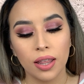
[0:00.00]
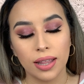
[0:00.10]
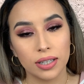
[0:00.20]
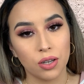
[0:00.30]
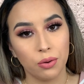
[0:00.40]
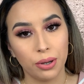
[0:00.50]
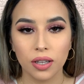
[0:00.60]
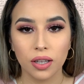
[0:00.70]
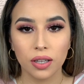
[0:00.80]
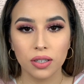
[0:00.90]
that's how it went.
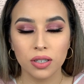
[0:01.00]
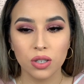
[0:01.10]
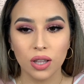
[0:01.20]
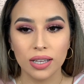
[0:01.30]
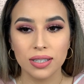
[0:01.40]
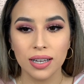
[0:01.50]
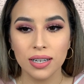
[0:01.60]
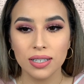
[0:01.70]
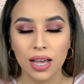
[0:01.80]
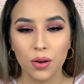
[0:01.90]
So they
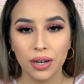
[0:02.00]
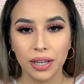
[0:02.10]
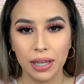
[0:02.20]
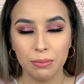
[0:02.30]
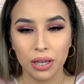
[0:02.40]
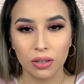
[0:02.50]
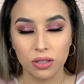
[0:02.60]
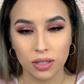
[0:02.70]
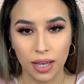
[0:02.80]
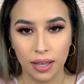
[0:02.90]
sent us out an email
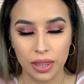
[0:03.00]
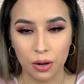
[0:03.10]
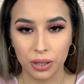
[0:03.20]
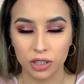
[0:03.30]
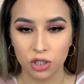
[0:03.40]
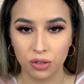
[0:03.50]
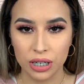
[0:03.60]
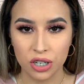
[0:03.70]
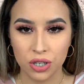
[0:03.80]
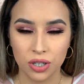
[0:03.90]
saying that
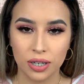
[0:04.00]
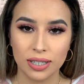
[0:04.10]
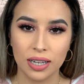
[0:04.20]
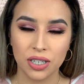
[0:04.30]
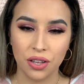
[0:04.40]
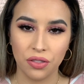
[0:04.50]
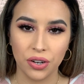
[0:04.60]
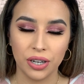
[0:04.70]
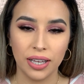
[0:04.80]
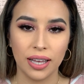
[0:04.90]
registration starts at
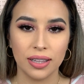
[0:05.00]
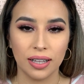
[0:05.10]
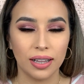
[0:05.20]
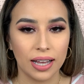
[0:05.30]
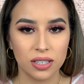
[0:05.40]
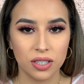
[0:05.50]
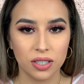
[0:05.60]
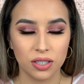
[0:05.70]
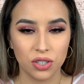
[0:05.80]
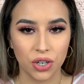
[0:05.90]
10.30 and the
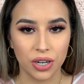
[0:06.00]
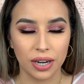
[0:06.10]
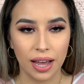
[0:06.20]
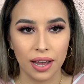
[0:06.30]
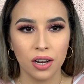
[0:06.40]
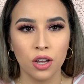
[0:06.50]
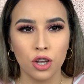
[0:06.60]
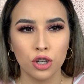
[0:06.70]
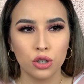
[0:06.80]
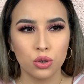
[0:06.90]
class started at
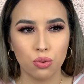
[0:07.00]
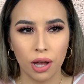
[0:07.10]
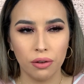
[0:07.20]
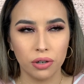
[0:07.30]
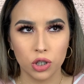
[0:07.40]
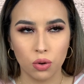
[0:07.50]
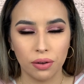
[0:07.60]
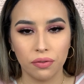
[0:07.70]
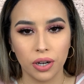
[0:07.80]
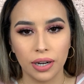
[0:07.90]
12 or
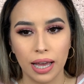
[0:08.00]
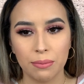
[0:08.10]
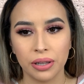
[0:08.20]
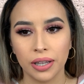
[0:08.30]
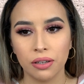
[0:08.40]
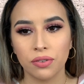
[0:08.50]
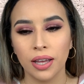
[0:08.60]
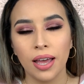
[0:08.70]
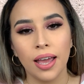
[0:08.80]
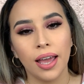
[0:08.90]
12.30, I believe.
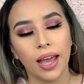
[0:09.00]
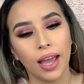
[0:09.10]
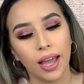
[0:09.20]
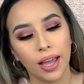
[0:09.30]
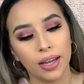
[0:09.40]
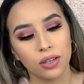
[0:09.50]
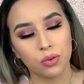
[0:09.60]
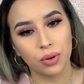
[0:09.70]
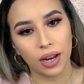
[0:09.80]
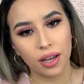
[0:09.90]

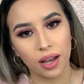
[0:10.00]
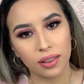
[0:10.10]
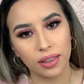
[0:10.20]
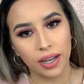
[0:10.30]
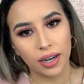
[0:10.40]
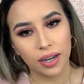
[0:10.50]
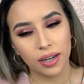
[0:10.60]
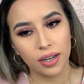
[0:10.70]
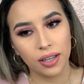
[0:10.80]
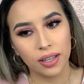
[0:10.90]
And when I got
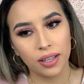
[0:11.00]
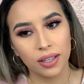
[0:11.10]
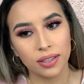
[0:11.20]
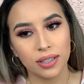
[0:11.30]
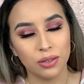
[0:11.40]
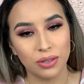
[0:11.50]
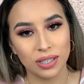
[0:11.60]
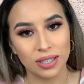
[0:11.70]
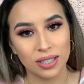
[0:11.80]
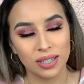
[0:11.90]
there, there
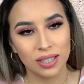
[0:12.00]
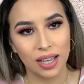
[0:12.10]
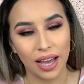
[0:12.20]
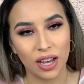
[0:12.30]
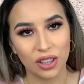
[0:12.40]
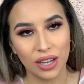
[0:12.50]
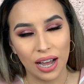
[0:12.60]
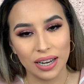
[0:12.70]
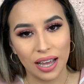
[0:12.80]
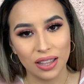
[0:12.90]
was, I got there
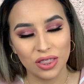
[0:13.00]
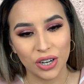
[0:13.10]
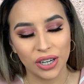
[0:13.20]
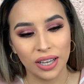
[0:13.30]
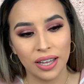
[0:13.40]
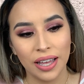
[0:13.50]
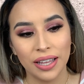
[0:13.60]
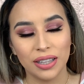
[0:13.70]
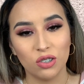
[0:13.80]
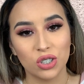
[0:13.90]
at 9.30.
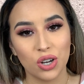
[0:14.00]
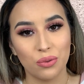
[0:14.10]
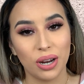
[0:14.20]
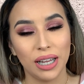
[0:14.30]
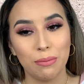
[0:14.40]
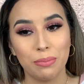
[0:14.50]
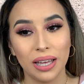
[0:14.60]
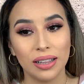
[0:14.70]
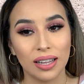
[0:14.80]
There was already big